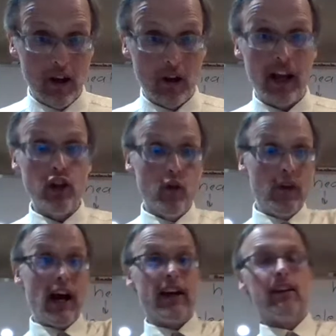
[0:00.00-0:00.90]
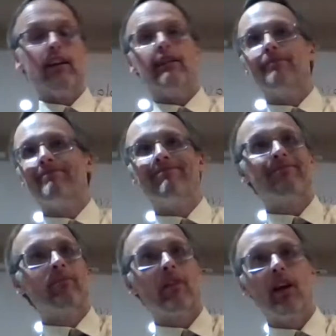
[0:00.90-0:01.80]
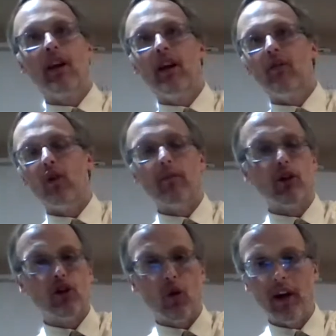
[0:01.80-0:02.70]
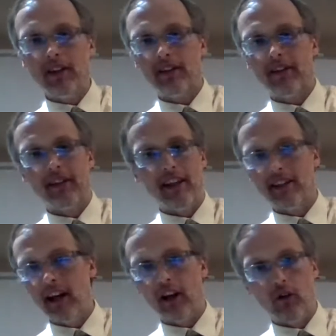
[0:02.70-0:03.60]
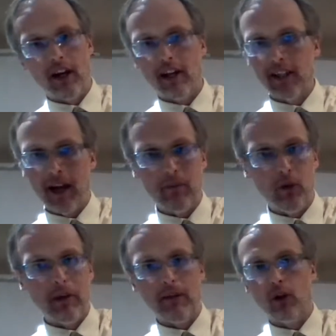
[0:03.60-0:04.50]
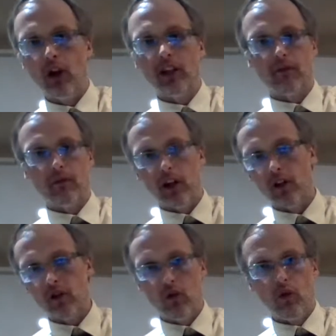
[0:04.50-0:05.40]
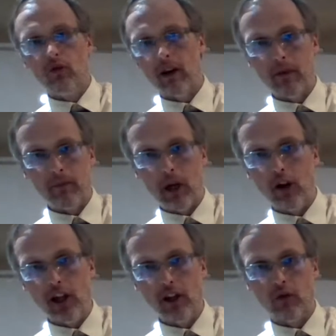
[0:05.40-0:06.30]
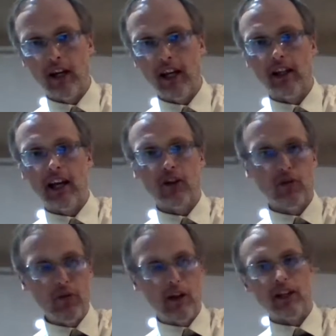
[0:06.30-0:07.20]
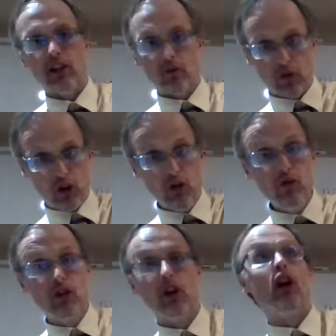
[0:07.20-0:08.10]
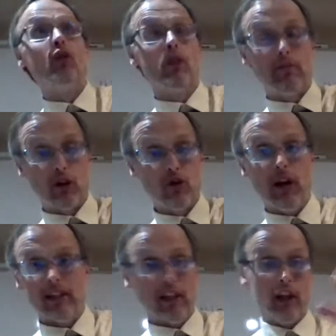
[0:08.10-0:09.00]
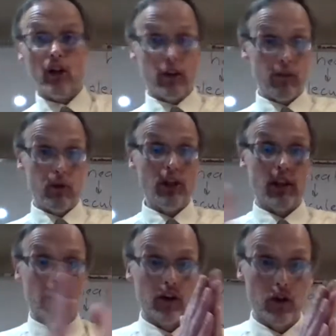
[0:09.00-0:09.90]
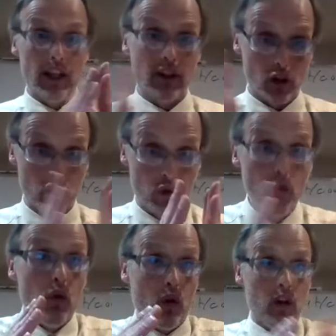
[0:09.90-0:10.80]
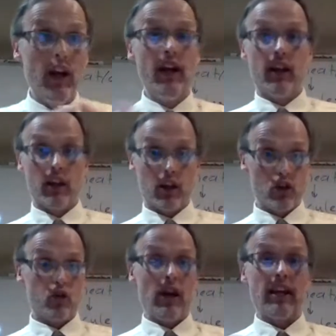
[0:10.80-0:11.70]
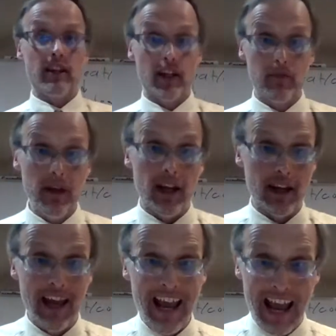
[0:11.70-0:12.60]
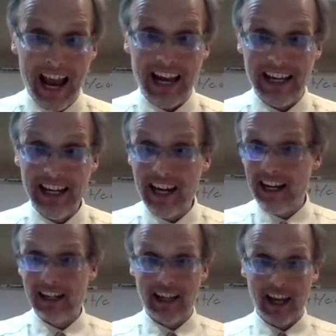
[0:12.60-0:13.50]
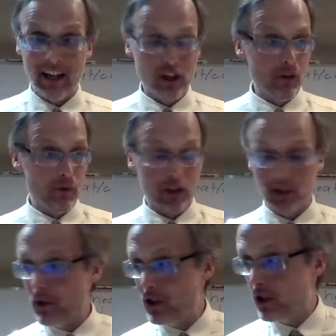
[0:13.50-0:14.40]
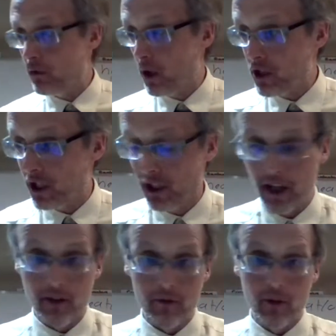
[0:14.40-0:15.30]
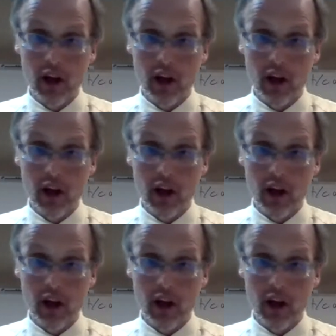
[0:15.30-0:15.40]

okay, you've got rubber joists. It's not a great example, but if you look at the front of the school, right underneath the grade 8 classroom, you've got these huge, long rubber joints, and they're put there so that the school can contract and expand. At night, and Kayla, for some reason, you're watching a lot of